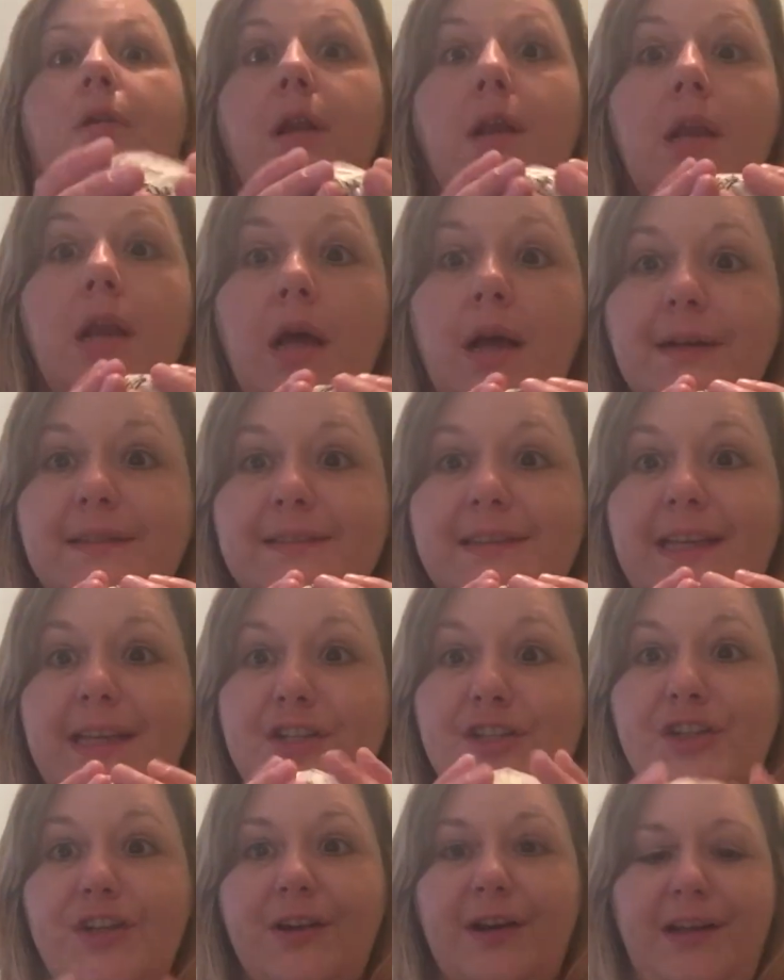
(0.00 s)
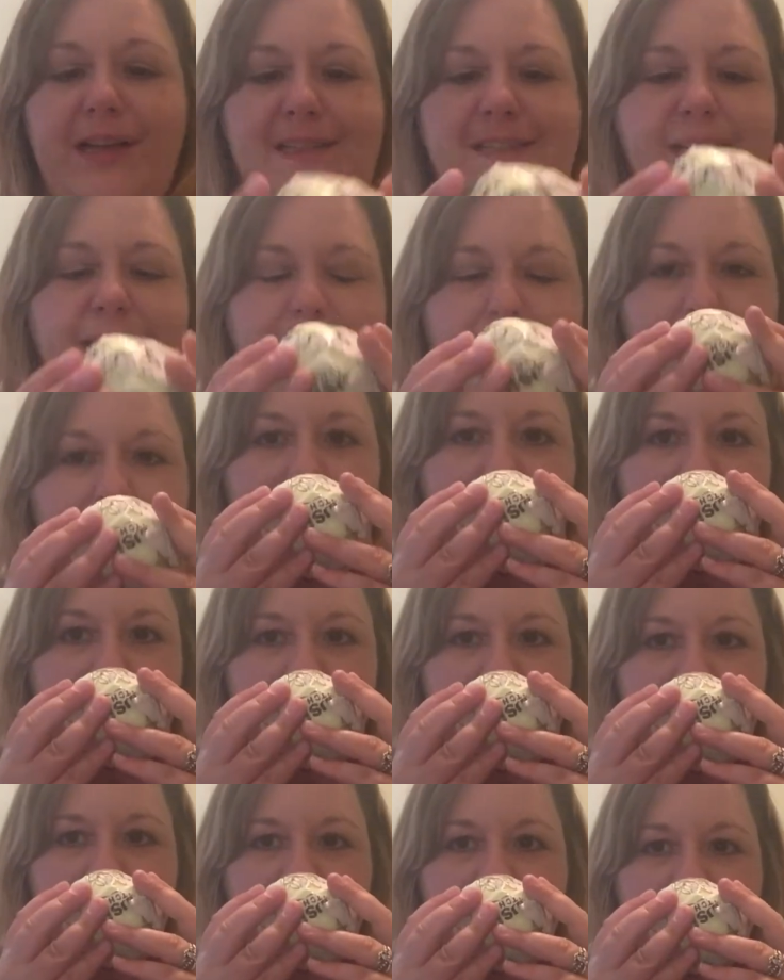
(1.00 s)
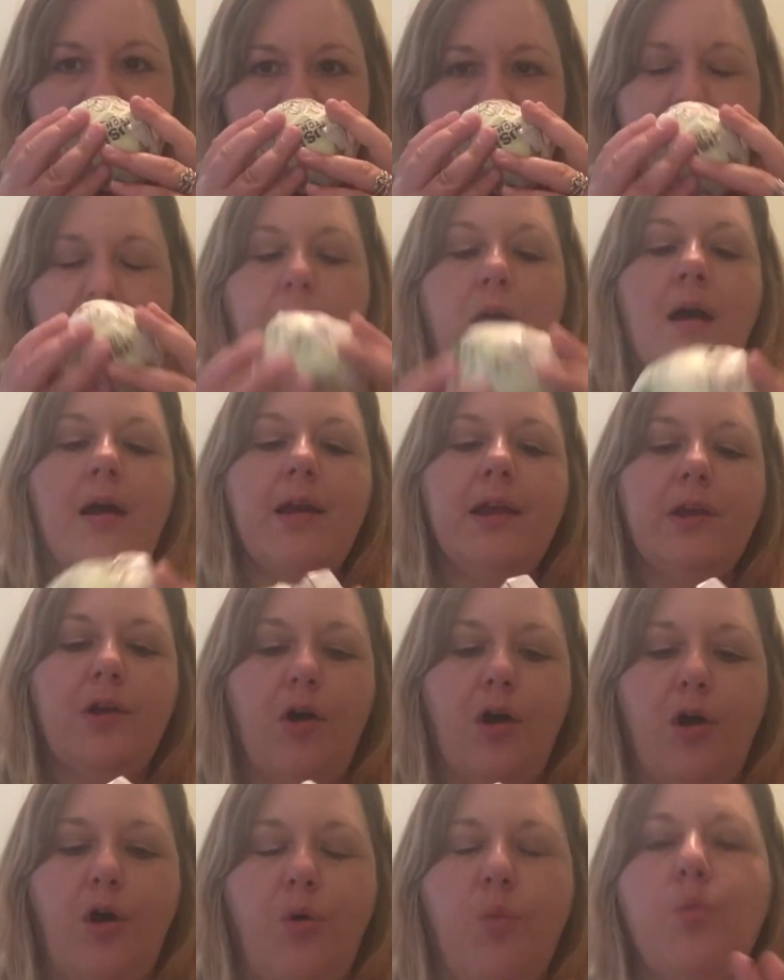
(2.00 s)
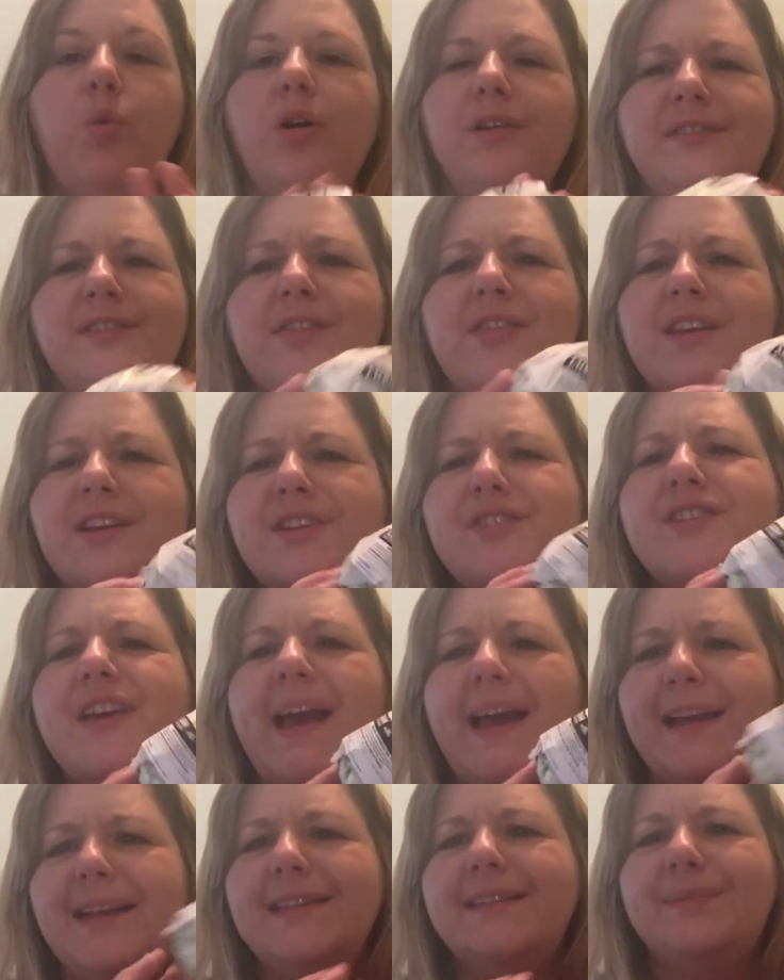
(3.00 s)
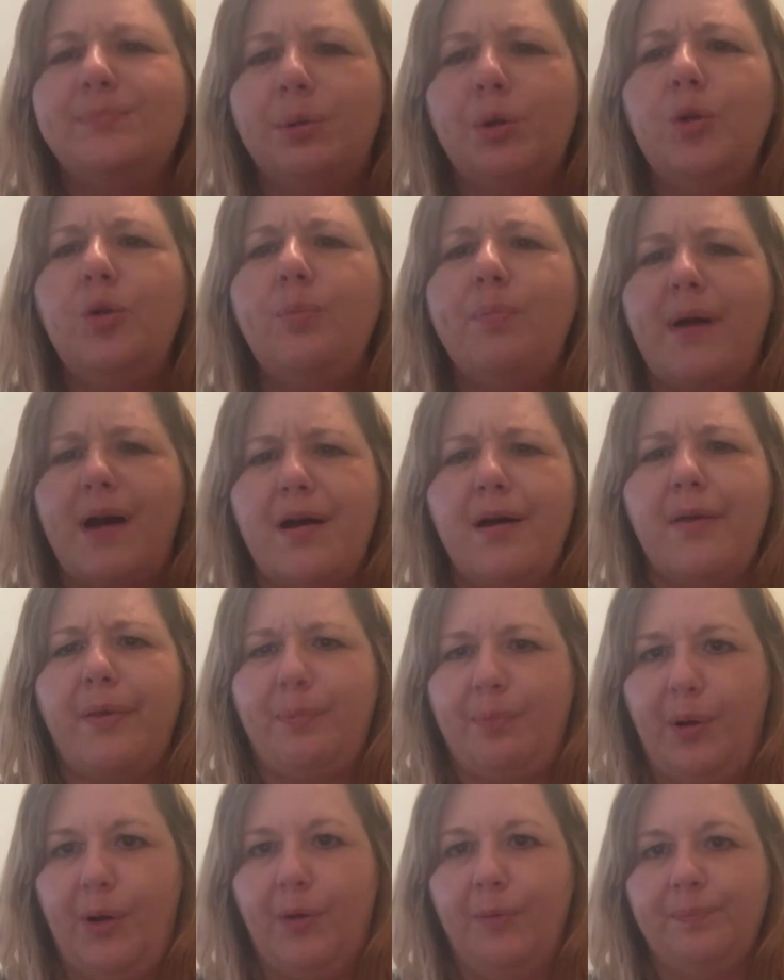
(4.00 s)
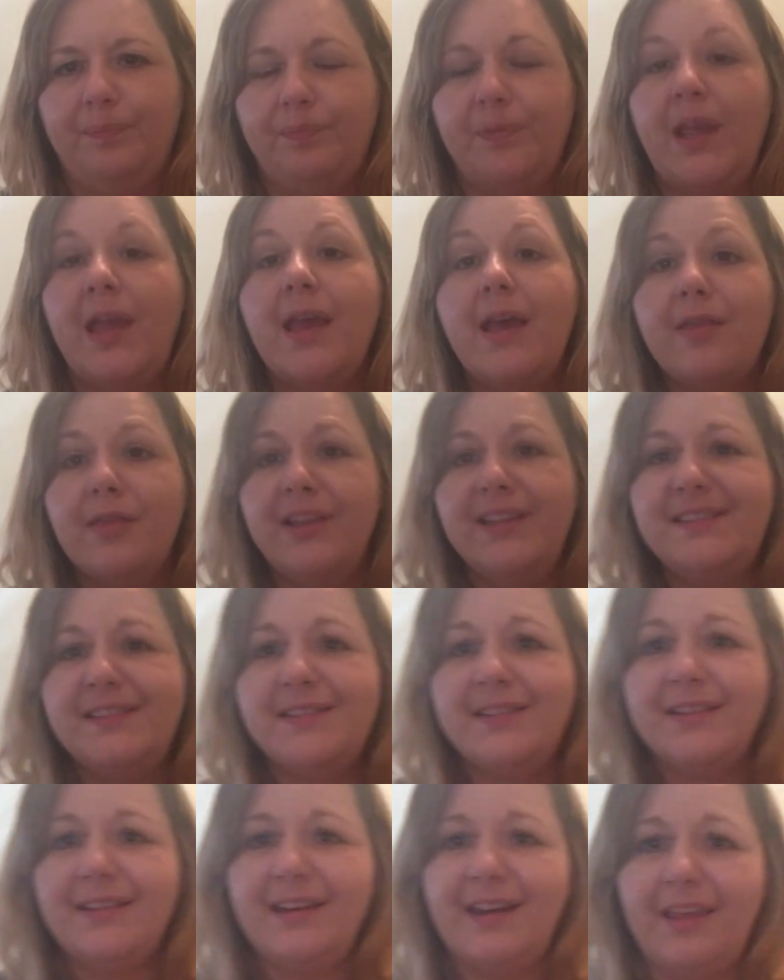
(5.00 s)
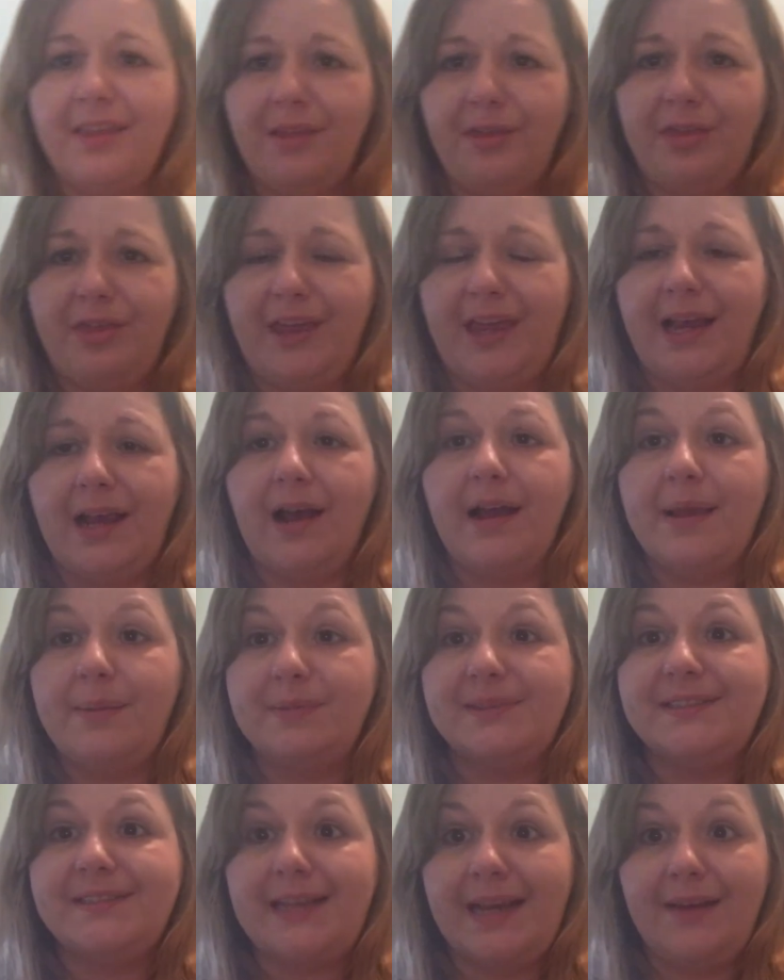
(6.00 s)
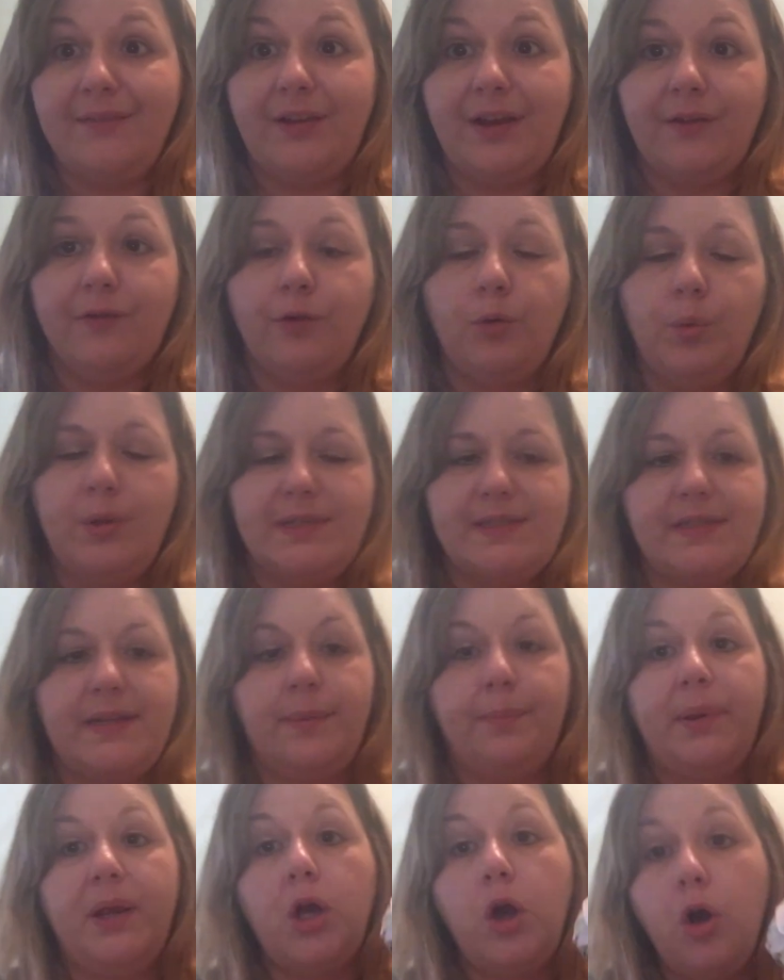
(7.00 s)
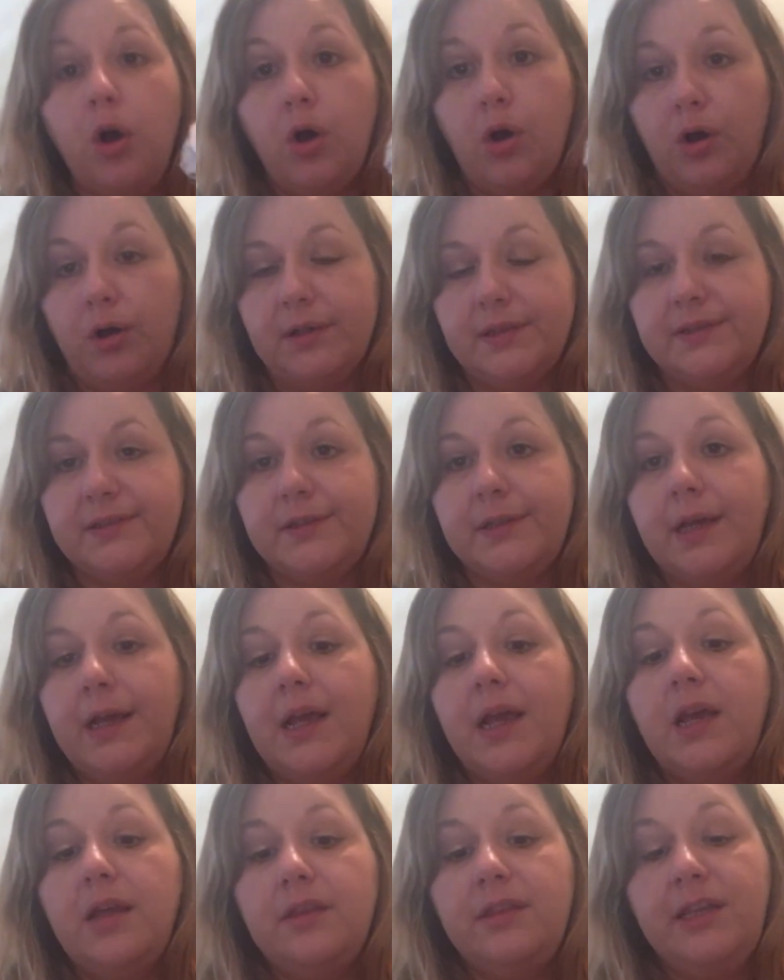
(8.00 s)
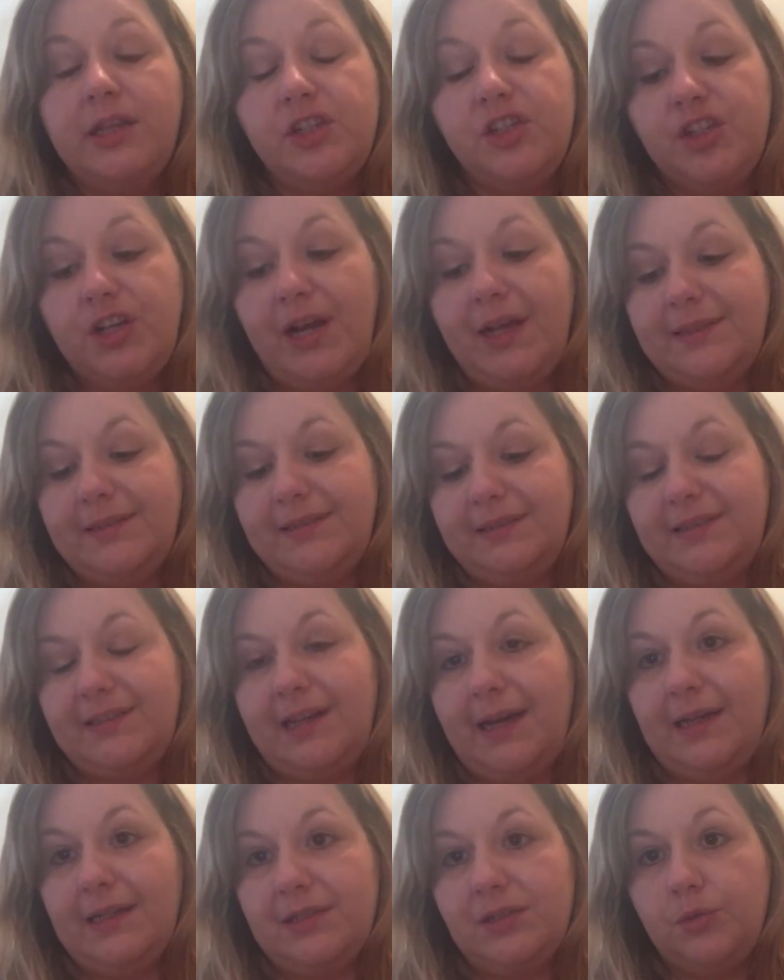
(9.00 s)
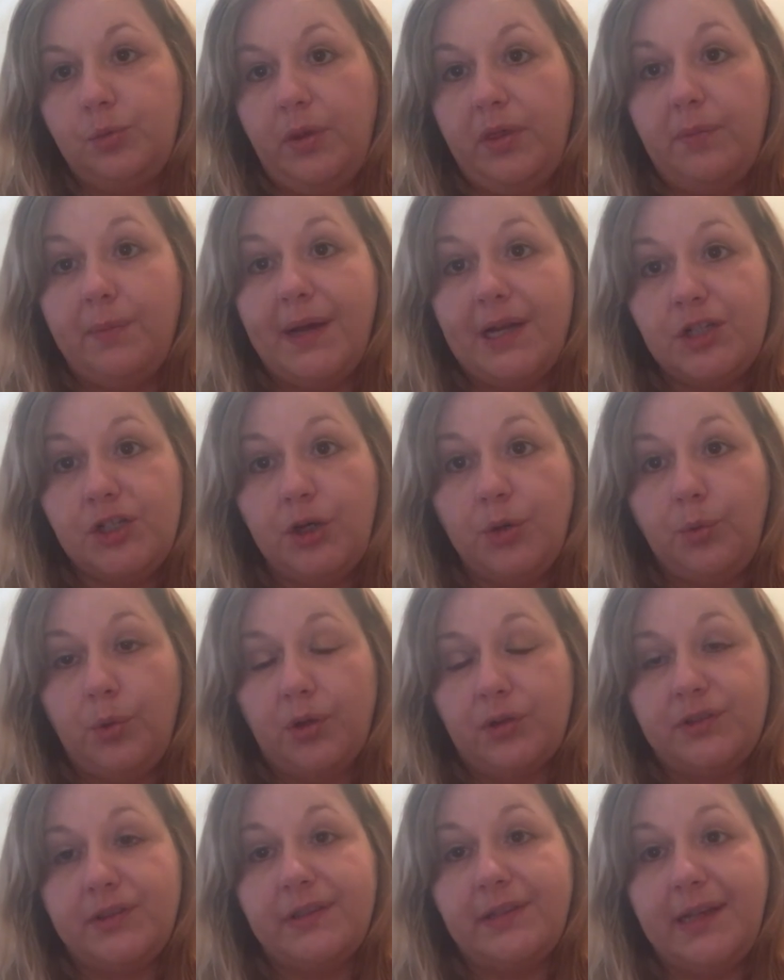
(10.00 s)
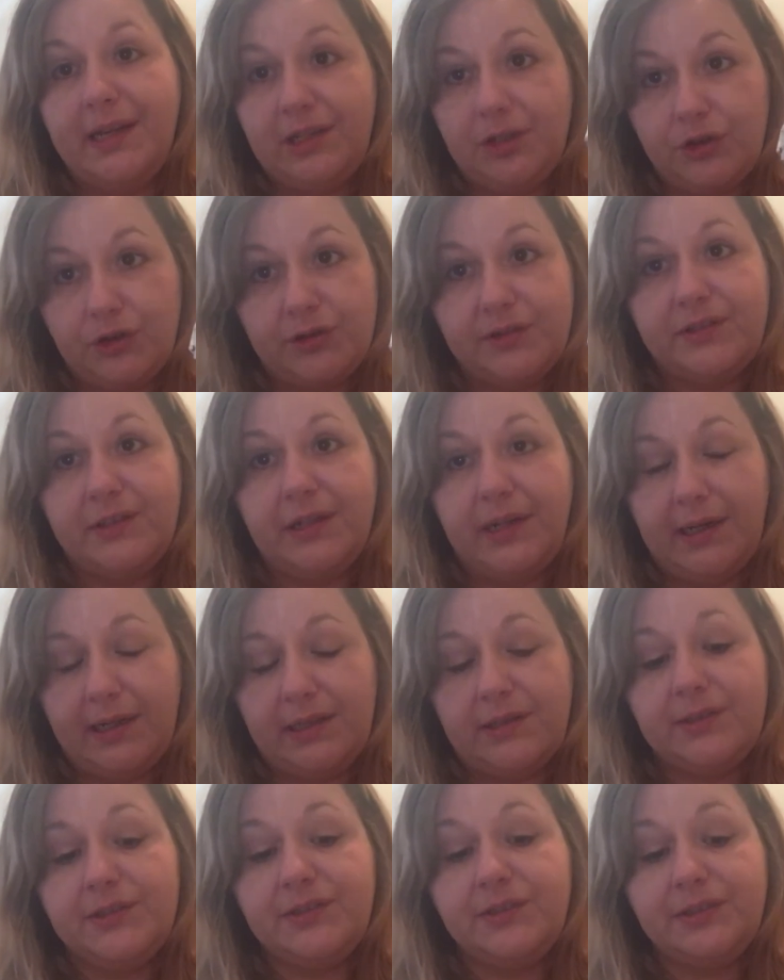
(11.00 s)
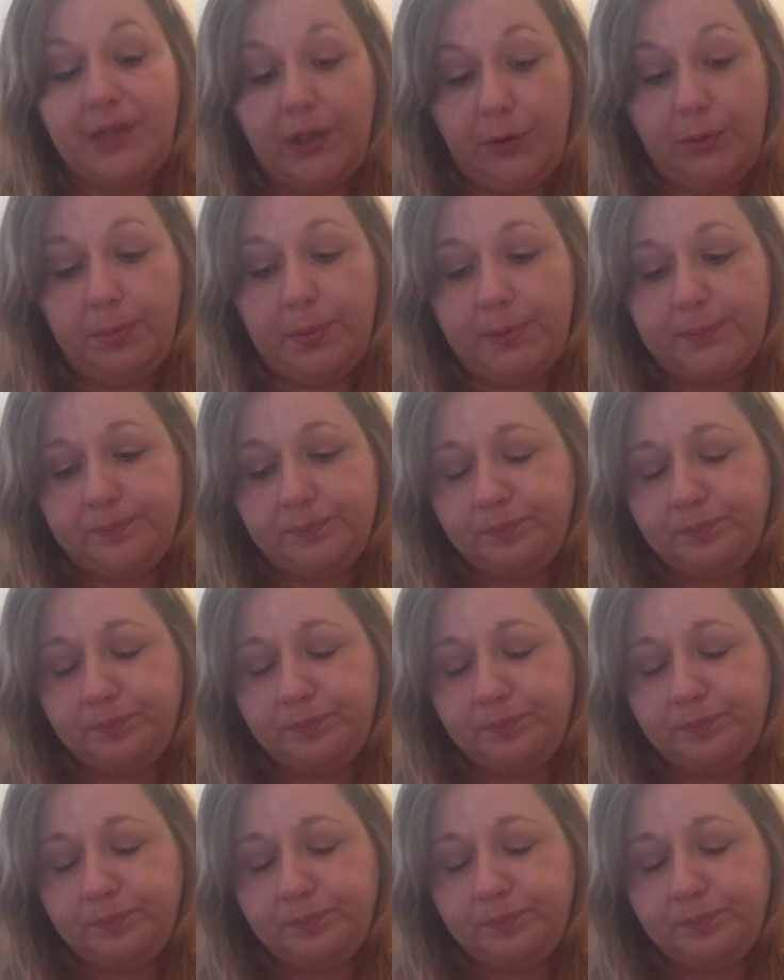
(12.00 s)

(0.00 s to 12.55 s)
last kitchen item I got was the tennis ball bath bomb. This is another thing I am saving for winter because this shares its scent with a magic wand and Angel's Delight soap.